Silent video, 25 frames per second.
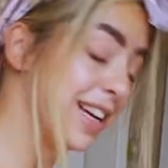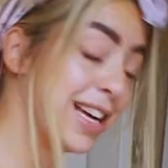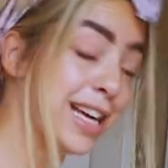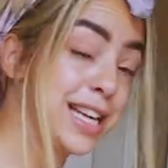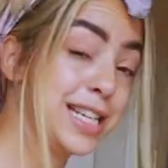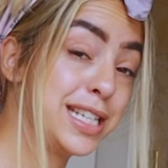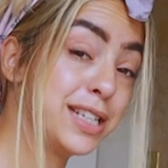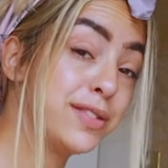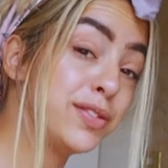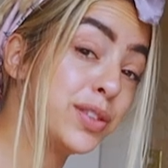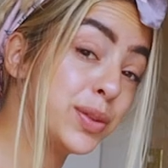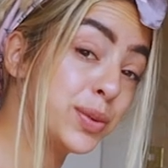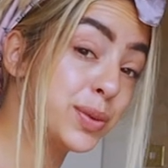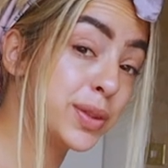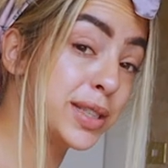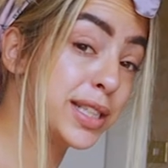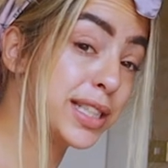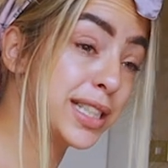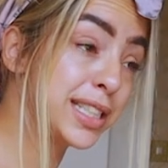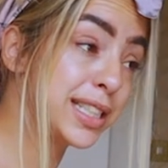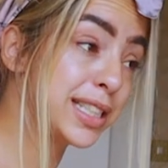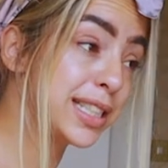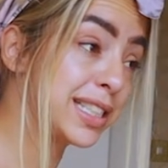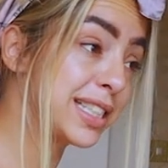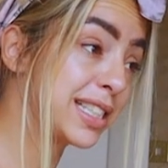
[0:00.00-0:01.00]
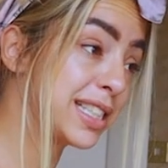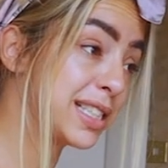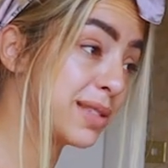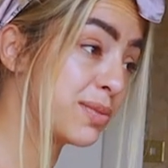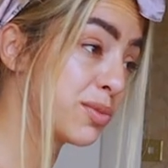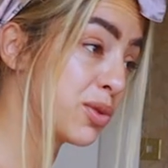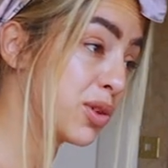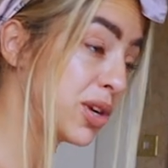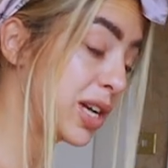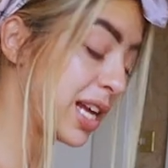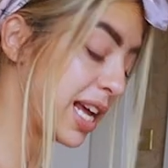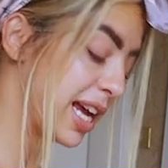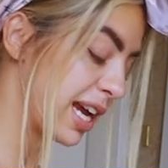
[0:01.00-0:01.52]
a different one that's
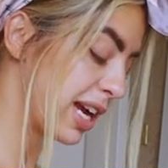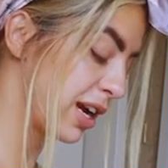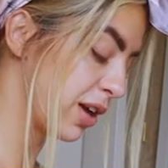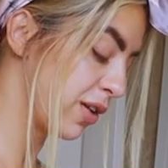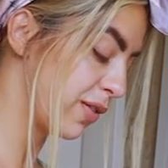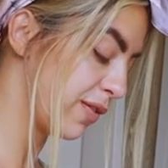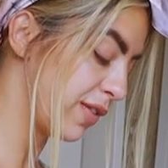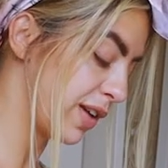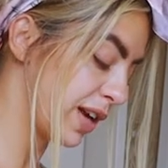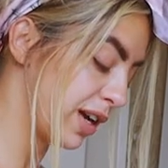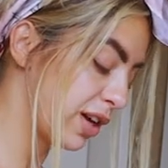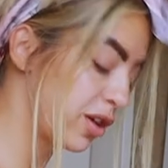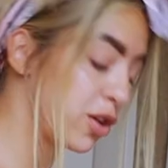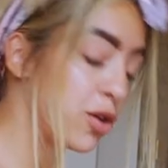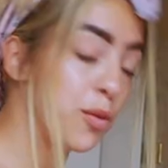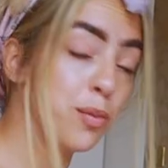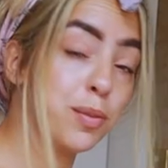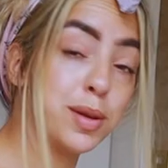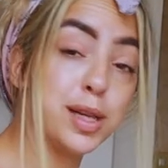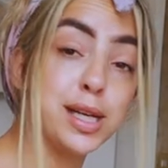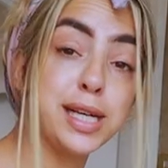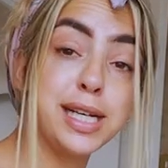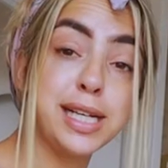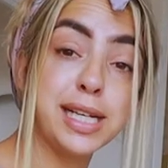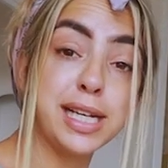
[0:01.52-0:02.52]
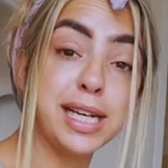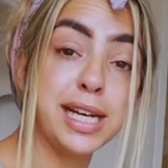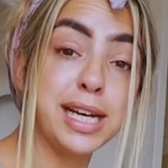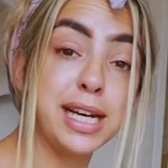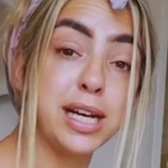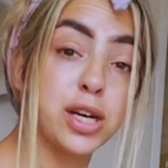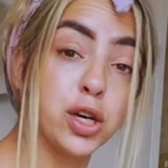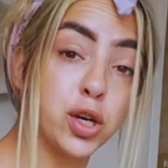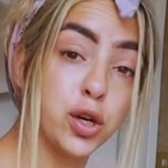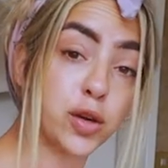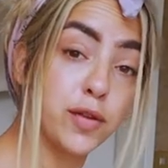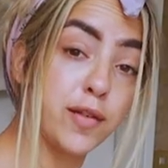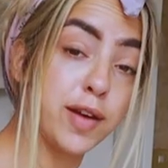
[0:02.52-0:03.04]
more like of a
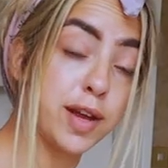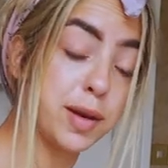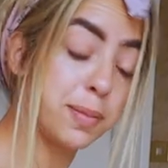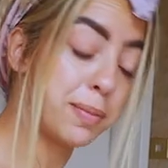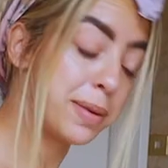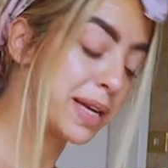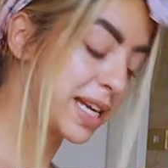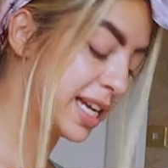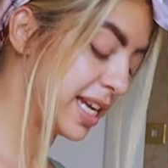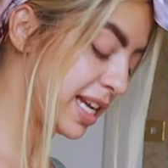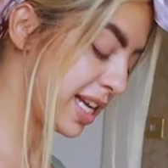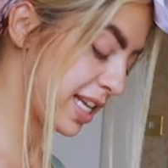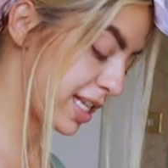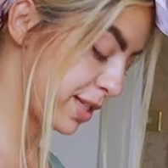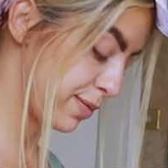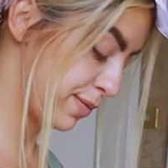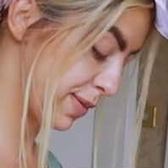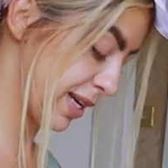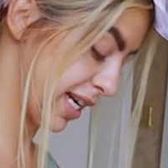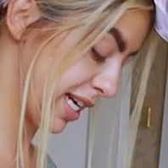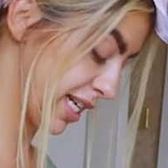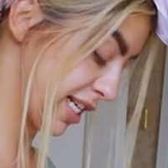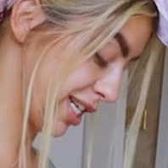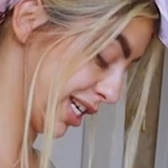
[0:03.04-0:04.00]
completely covered piece, but I